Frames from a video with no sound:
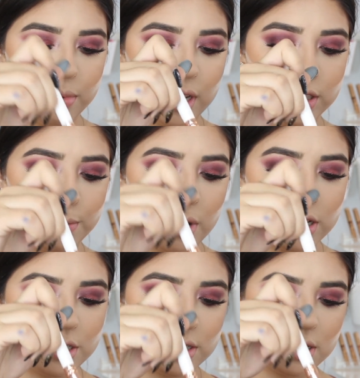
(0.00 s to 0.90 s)
blush
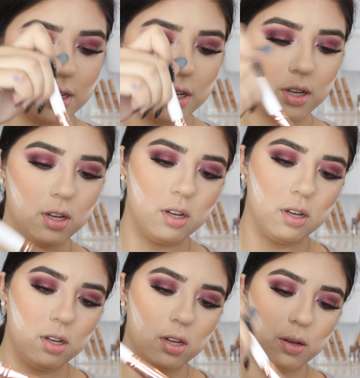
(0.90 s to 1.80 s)
brush.
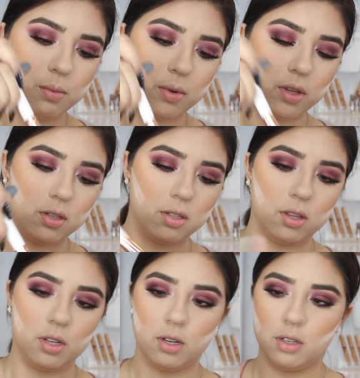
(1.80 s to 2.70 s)
Put this
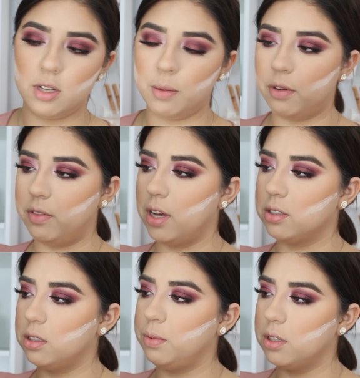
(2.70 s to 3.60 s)
in there, tap off the
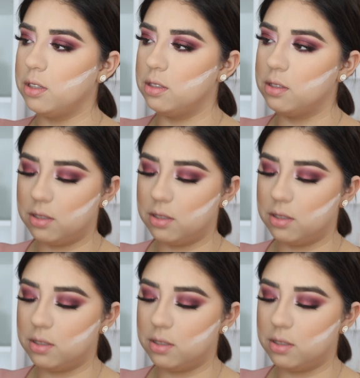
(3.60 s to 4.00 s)
excess because